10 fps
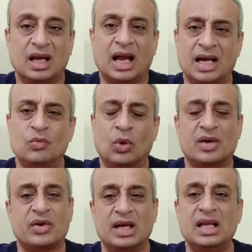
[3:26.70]
And what
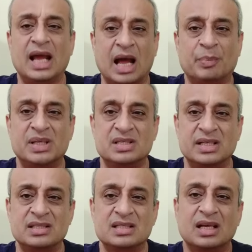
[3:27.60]
really happens
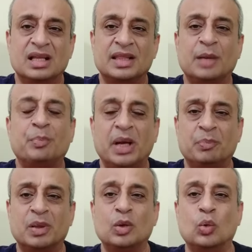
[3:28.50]
is that
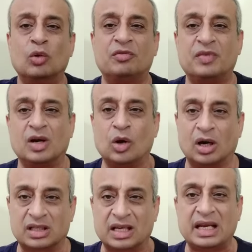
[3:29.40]
people who've
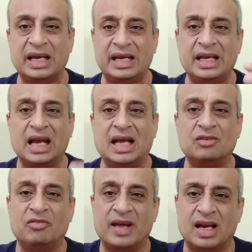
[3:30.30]
got greedy
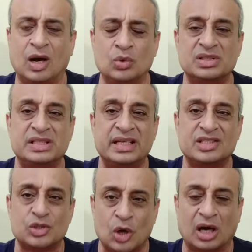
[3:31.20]
and warehouse
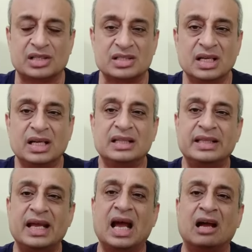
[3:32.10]
these stocks,
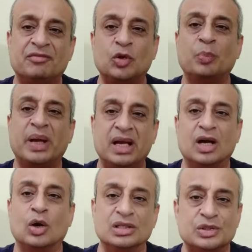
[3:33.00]
they have to pay a
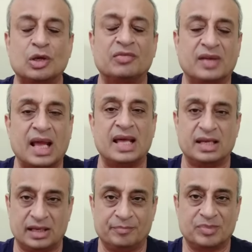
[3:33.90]
cost of
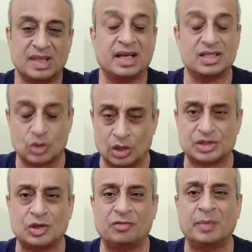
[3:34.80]
carry. There is
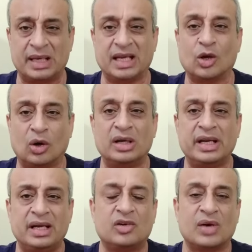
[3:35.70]
cost of money called
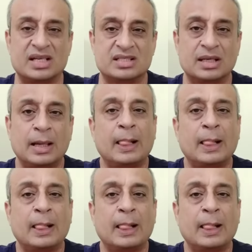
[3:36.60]
interest.